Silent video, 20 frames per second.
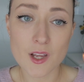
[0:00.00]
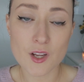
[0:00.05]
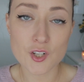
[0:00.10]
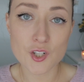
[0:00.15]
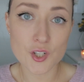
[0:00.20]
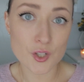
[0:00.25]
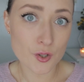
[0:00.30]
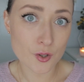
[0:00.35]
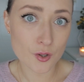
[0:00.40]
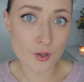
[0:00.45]

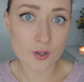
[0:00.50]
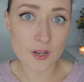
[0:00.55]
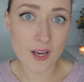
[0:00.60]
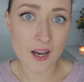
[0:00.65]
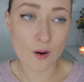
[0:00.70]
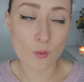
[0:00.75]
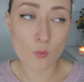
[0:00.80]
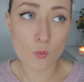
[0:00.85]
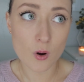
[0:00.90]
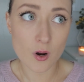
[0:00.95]
June,
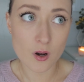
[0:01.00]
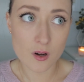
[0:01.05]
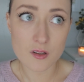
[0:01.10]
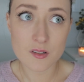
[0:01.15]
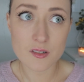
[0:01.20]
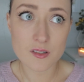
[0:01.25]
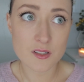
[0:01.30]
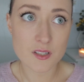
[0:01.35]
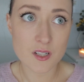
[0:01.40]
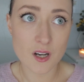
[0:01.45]
our
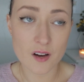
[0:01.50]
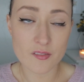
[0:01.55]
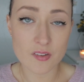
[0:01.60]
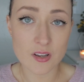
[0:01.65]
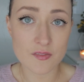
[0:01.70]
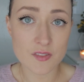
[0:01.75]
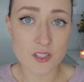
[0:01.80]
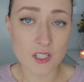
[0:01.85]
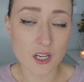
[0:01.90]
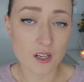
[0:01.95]
worst
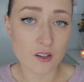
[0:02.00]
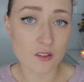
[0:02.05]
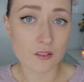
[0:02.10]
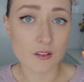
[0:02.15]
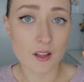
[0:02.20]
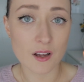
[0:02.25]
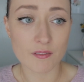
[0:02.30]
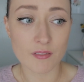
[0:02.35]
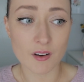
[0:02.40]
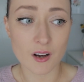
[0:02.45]
IVF cycle
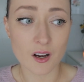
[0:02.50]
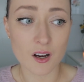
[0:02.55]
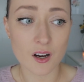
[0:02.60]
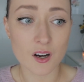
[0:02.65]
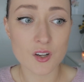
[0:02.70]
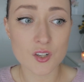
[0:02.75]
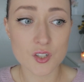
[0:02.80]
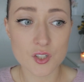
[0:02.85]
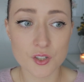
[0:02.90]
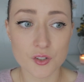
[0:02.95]

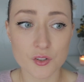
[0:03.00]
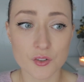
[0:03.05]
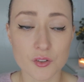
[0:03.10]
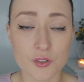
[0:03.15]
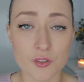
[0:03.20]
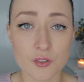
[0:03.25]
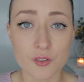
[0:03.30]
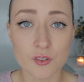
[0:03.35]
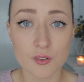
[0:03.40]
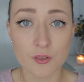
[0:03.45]
ever,
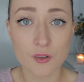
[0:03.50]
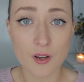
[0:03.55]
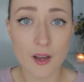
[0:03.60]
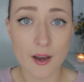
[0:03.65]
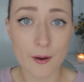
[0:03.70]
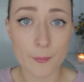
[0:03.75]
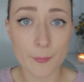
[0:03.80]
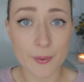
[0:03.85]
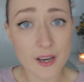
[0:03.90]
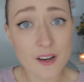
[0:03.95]
to
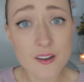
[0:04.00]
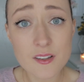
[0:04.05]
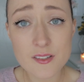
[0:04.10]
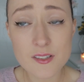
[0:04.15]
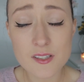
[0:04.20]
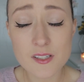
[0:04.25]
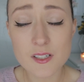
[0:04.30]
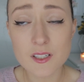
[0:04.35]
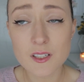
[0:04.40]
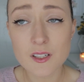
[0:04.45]
our
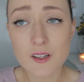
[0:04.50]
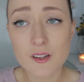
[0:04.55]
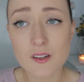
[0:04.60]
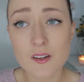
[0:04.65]
best,